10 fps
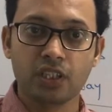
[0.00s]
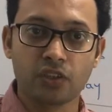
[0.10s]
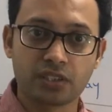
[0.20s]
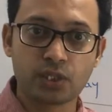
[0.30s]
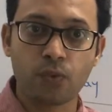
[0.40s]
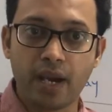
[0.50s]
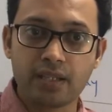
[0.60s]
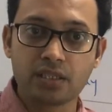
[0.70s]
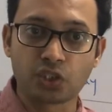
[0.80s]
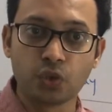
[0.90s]
or this
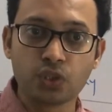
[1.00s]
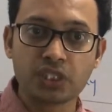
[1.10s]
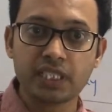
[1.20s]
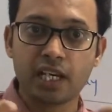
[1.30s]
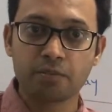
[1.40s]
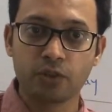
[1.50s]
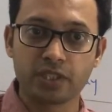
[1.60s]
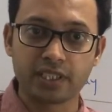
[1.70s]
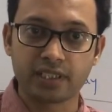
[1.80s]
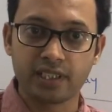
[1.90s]
virus goes in our
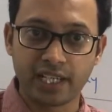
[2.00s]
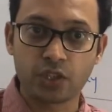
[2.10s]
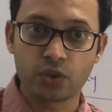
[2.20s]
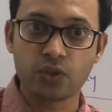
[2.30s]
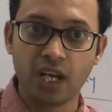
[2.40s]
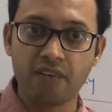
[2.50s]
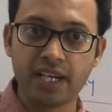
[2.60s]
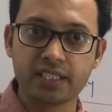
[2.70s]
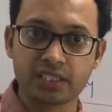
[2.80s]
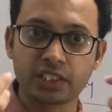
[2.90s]
body, like
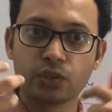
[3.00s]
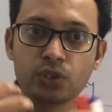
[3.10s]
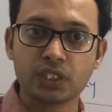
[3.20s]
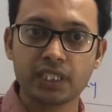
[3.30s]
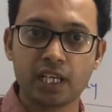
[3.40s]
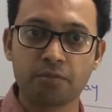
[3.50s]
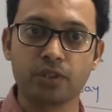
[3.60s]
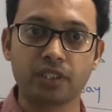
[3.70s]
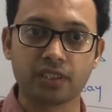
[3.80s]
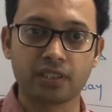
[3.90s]
coronavirus, it goes in our
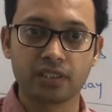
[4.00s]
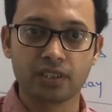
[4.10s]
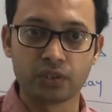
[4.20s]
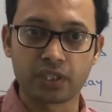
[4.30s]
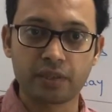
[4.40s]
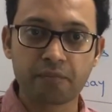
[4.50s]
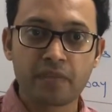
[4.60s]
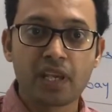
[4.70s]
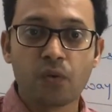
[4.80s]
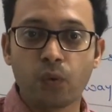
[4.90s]
body.
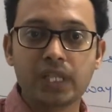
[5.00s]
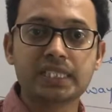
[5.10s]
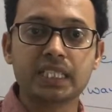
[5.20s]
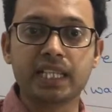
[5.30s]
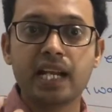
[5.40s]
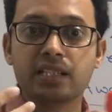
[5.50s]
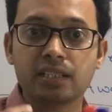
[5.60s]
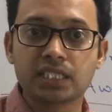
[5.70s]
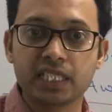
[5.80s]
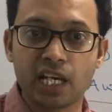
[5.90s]
Okay, once it
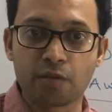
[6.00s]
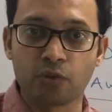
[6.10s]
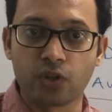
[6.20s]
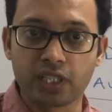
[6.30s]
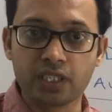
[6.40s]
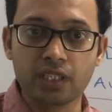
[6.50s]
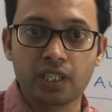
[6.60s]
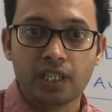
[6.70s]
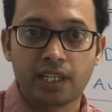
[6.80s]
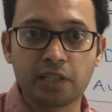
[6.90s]
enters in our
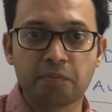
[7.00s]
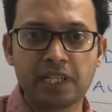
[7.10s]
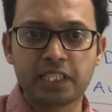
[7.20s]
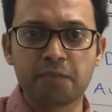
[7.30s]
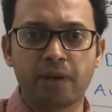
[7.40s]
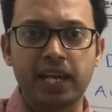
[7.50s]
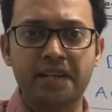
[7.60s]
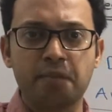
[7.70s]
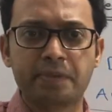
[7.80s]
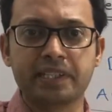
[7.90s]
body, it multiplies
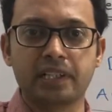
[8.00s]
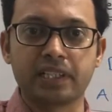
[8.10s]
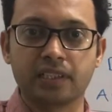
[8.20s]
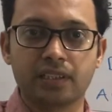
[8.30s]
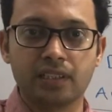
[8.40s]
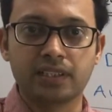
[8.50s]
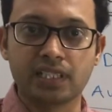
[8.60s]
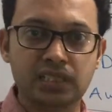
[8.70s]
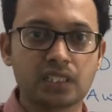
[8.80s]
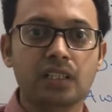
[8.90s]
rapidly. There
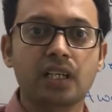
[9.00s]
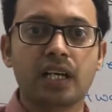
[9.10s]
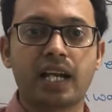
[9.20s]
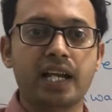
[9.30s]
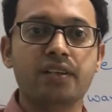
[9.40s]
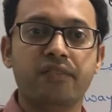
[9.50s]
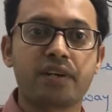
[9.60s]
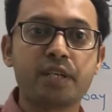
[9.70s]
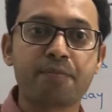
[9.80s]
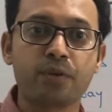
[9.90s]
is a kind of a
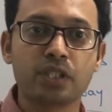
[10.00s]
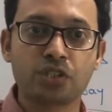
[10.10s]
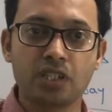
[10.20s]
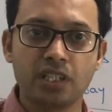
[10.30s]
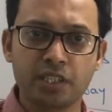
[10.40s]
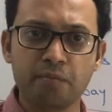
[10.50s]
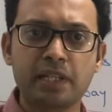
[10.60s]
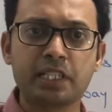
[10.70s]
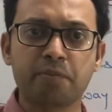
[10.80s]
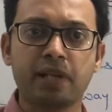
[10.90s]
reproduction, and they
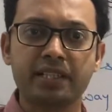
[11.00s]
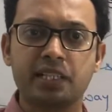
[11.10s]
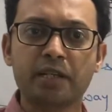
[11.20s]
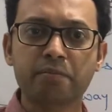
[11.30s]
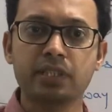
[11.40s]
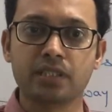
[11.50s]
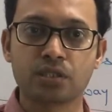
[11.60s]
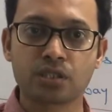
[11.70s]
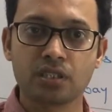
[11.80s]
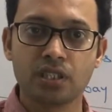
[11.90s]
multiply the
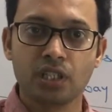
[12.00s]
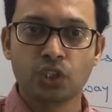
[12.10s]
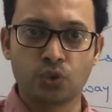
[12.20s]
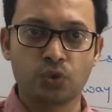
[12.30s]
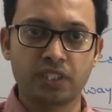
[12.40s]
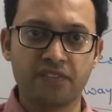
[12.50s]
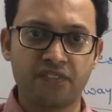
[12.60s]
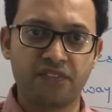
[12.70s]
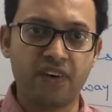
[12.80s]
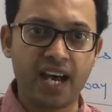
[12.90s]
numbers. So
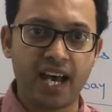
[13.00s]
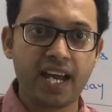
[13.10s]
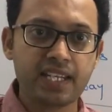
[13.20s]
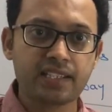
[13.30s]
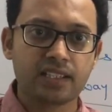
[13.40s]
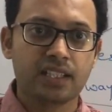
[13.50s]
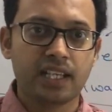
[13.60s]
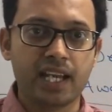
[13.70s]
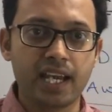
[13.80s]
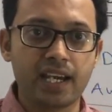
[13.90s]
they fight
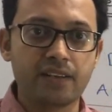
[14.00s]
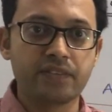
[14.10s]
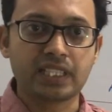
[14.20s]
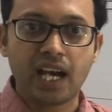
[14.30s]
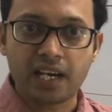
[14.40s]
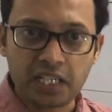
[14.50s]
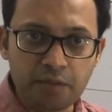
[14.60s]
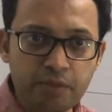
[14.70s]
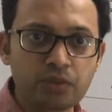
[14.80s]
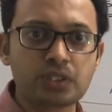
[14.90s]
and with our
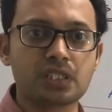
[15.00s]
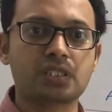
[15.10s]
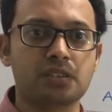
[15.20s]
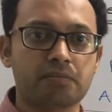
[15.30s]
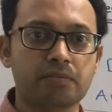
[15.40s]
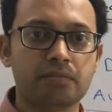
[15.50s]
immune system.